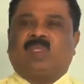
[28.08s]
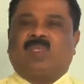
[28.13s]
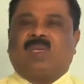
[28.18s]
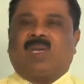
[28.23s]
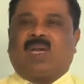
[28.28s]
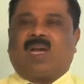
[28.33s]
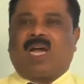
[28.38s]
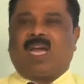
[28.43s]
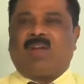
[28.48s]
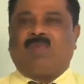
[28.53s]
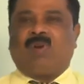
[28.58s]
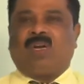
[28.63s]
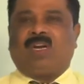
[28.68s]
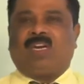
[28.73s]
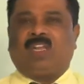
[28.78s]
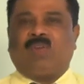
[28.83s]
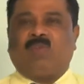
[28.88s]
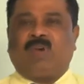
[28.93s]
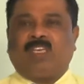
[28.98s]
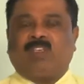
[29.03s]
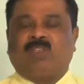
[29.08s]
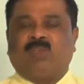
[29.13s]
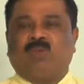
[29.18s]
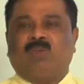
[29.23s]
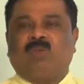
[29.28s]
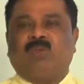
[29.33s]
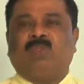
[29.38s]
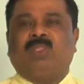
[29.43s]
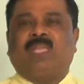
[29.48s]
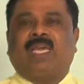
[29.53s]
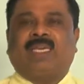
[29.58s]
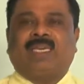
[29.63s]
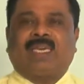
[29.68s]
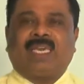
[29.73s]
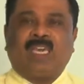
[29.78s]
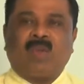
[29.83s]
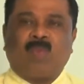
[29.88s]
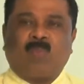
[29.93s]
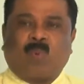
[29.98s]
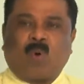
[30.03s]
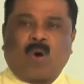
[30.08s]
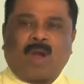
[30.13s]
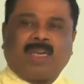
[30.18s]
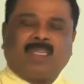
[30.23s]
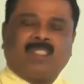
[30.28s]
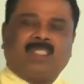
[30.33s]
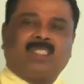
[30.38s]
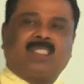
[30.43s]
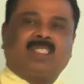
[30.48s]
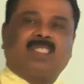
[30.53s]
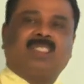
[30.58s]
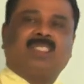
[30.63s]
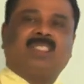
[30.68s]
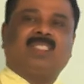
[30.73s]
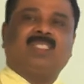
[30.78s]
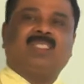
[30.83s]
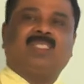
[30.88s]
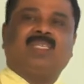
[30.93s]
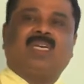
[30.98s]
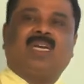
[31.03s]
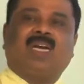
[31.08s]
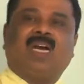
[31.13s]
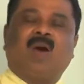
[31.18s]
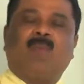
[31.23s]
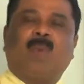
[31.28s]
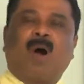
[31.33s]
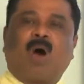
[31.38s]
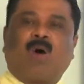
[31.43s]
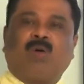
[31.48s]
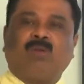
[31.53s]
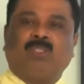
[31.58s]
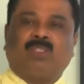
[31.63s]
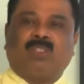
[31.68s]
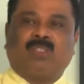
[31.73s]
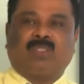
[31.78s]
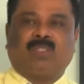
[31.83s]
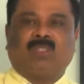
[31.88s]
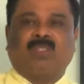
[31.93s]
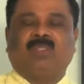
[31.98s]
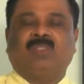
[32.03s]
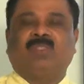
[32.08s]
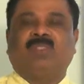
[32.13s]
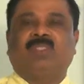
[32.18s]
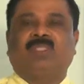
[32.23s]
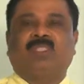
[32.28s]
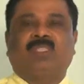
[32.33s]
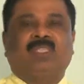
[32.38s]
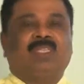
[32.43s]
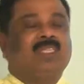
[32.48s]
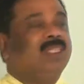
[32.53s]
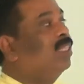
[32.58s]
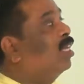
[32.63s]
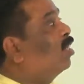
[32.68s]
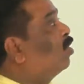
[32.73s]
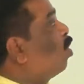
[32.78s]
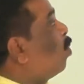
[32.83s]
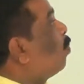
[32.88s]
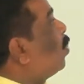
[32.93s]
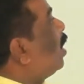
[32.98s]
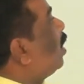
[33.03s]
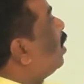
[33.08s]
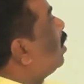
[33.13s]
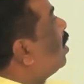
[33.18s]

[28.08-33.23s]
I will revise you the key points about the topic